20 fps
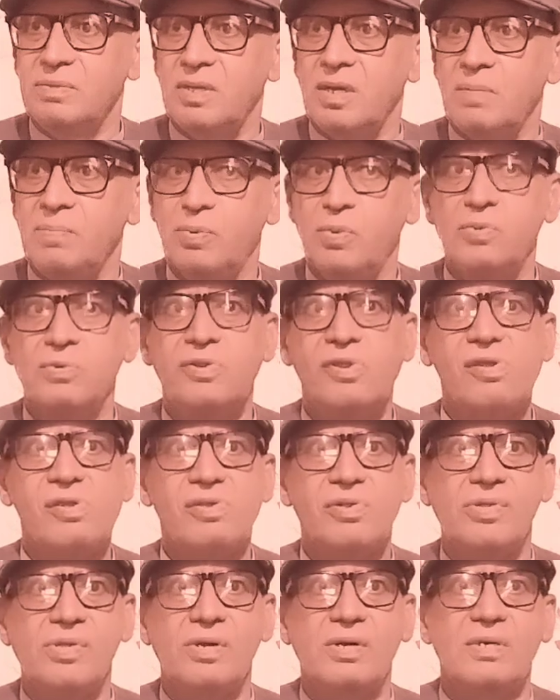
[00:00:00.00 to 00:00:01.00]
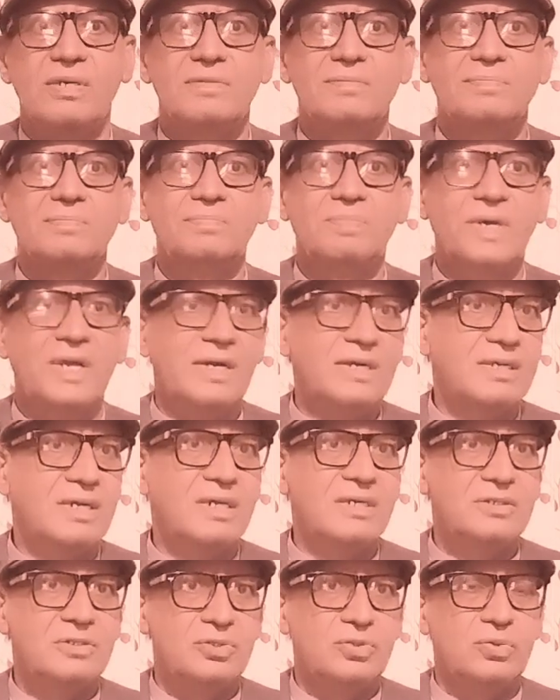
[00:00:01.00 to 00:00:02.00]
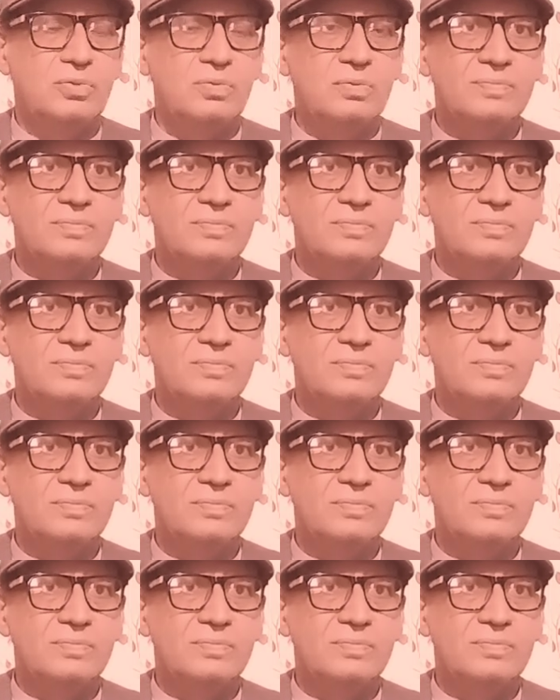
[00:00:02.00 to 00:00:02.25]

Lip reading: approaches the palatine tissue